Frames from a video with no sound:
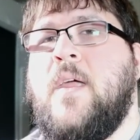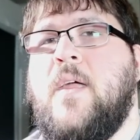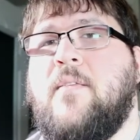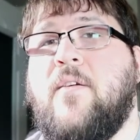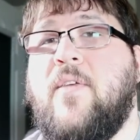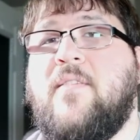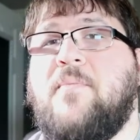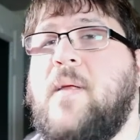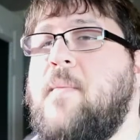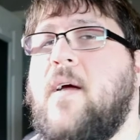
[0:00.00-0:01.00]
And so this has
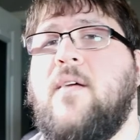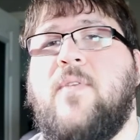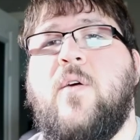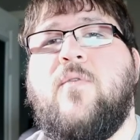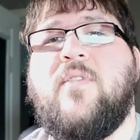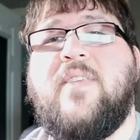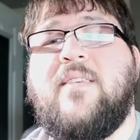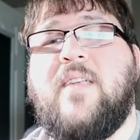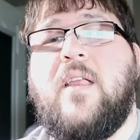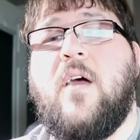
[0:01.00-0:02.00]
been my review of the
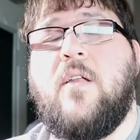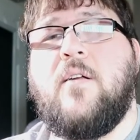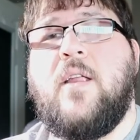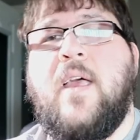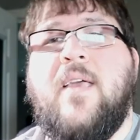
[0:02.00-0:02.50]
1600.